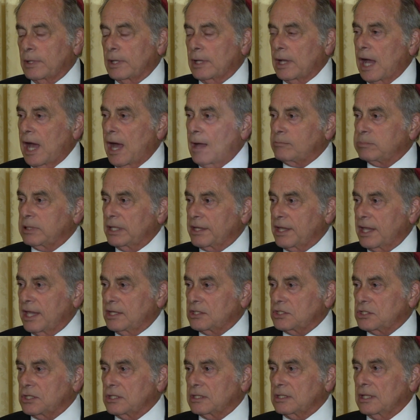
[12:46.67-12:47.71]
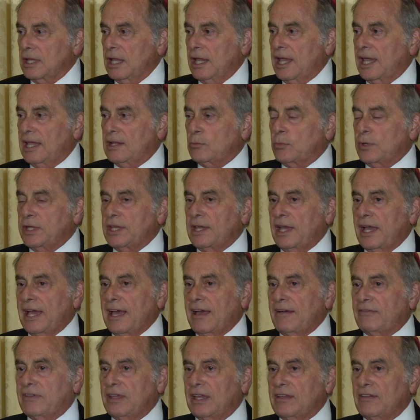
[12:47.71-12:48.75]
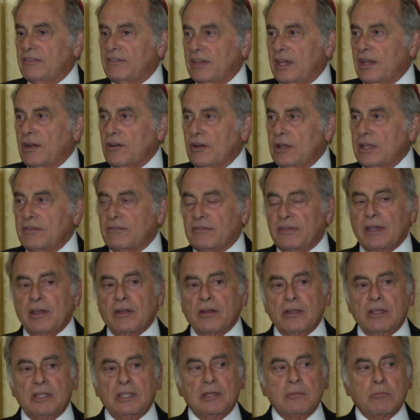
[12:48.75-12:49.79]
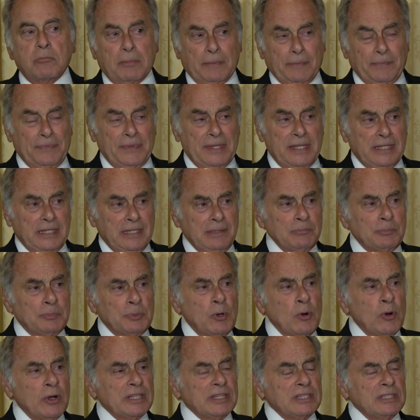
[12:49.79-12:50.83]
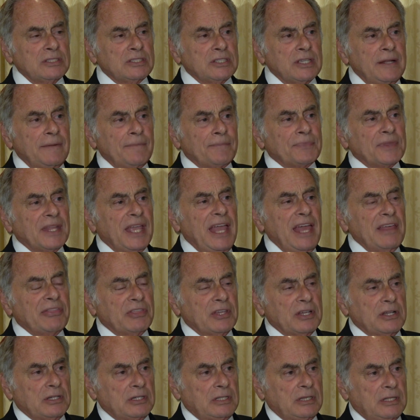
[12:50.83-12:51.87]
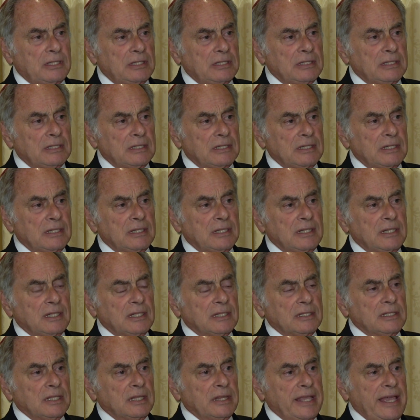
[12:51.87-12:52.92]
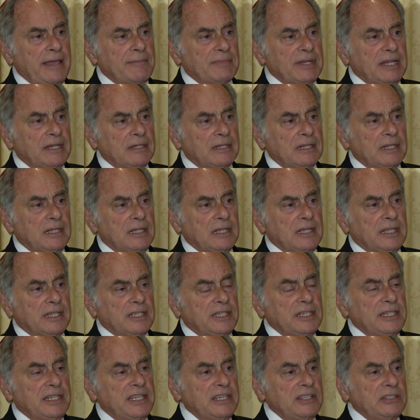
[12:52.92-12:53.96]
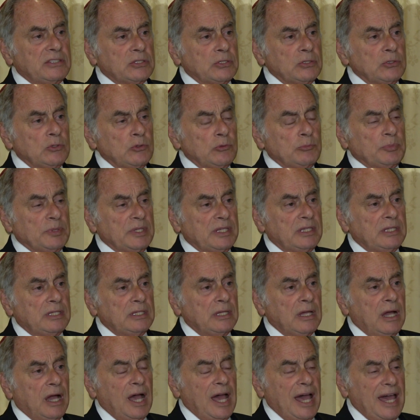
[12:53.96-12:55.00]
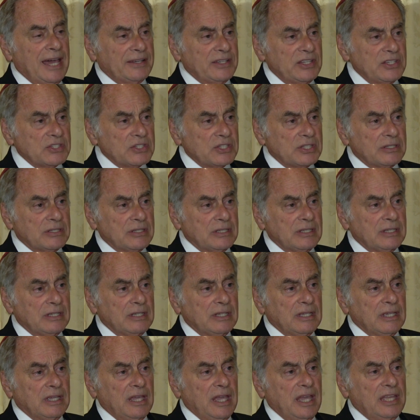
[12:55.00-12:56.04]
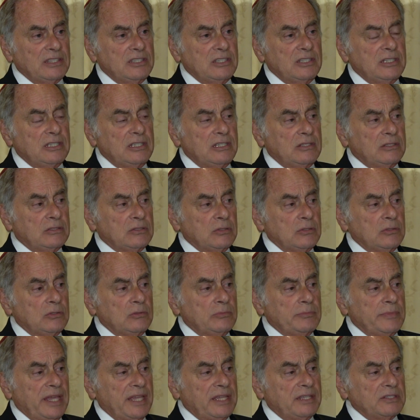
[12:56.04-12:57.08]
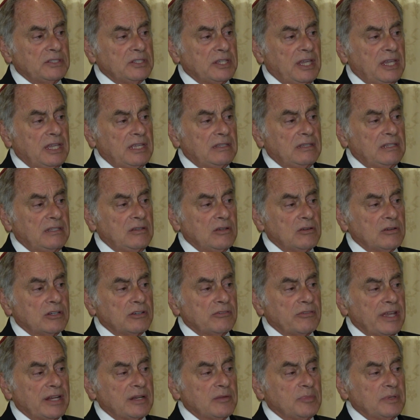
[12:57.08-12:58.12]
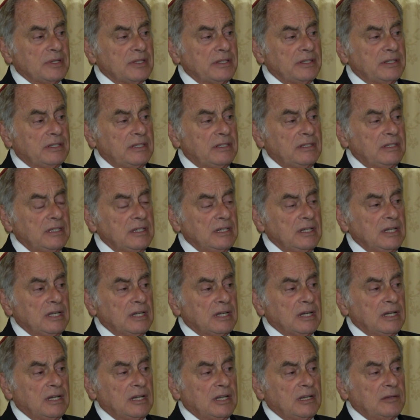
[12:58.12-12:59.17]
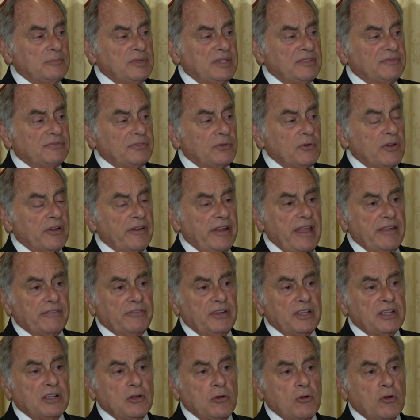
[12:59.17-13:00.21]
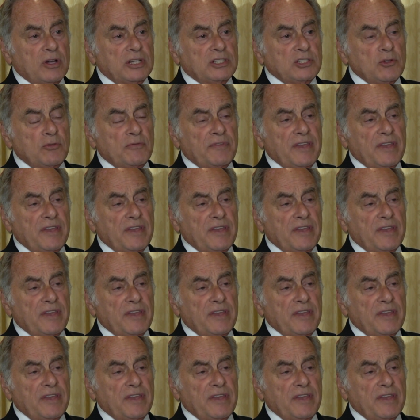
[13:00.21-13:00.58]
obligation, and we have a very, very important ethical dilemma. You need to be honest, and you need to maintain your credibility before every court you've